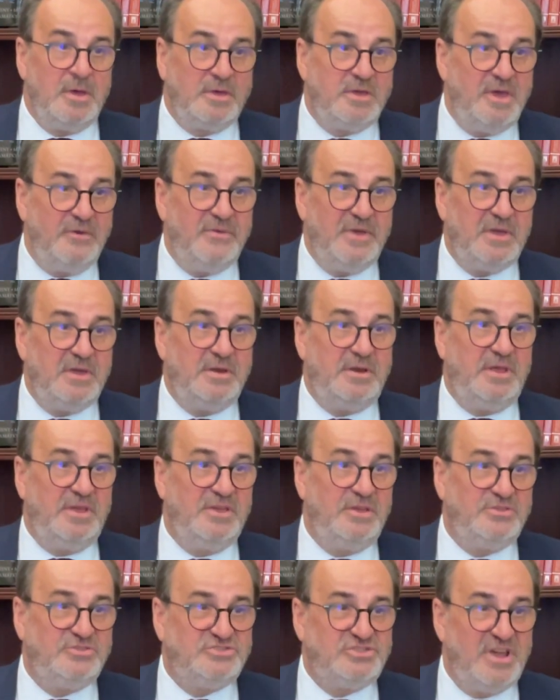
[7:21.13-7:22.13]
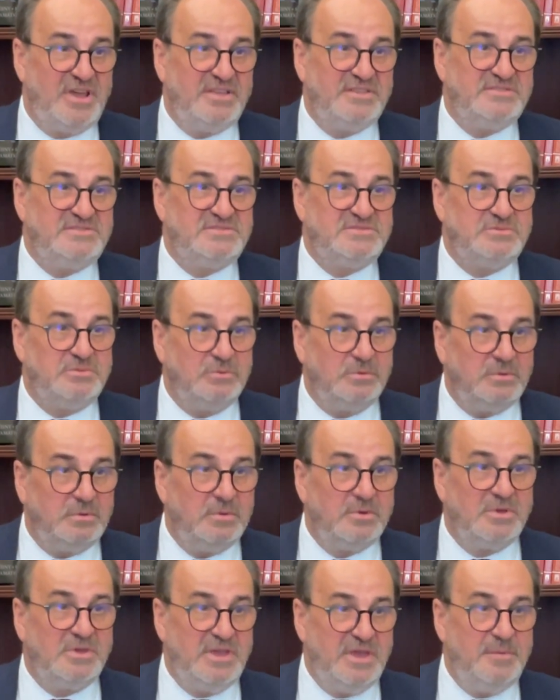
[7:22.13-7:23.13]
giving the chance to
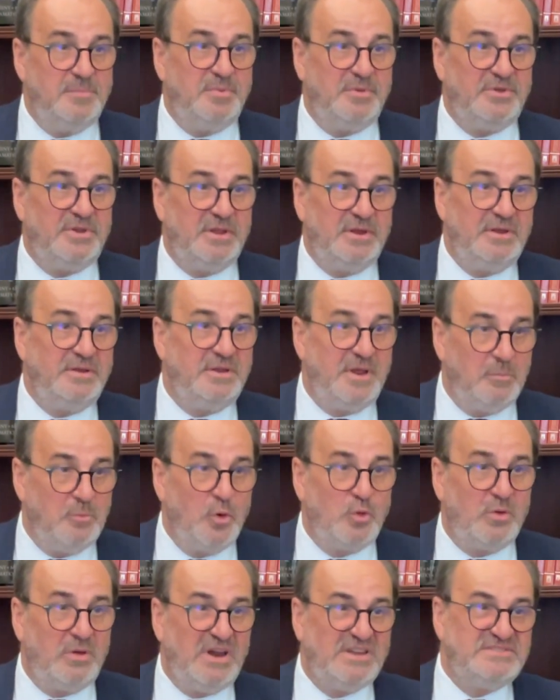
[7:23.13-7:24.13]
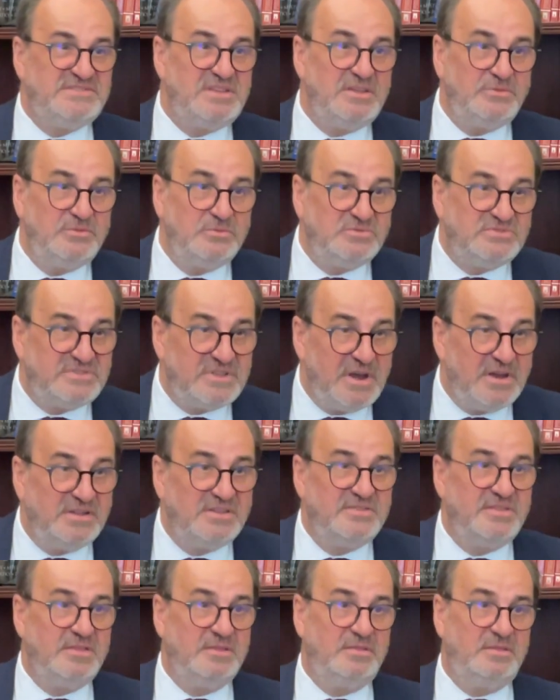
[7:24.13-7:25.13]
keep the democracy, to
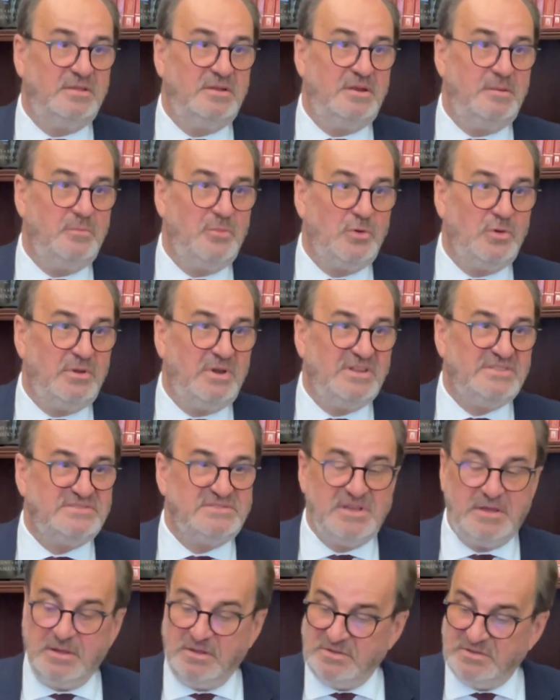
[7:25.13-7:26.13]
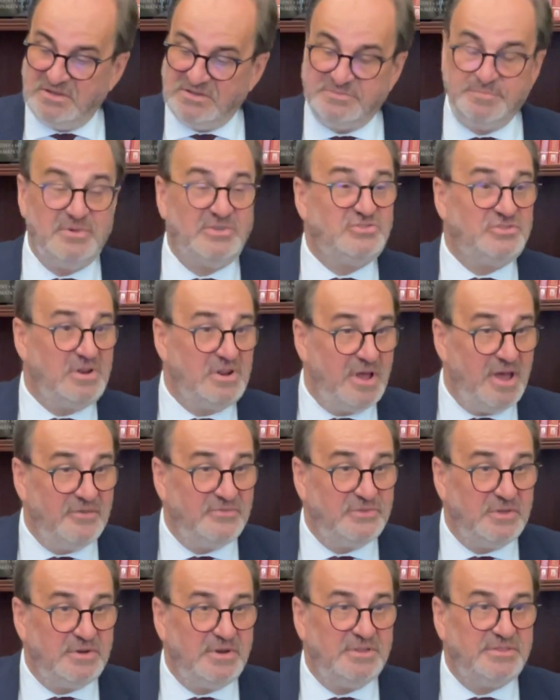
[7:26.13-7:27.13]
strengthen the democracy, especially
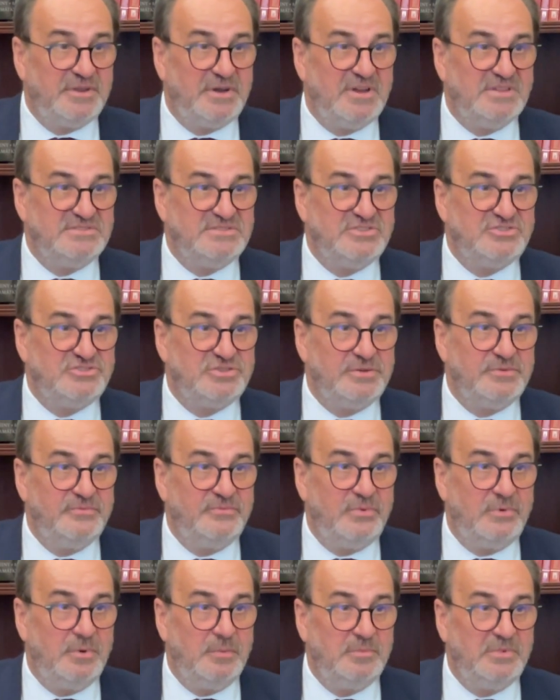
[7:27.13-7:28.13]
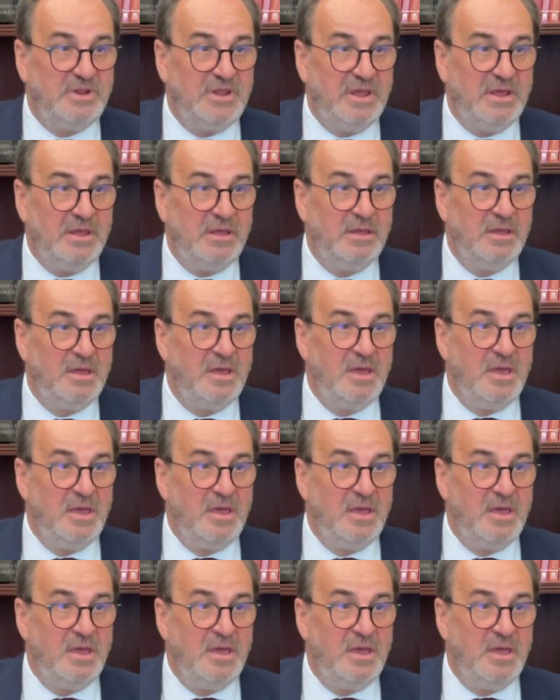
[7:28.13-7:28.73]
after the transition from the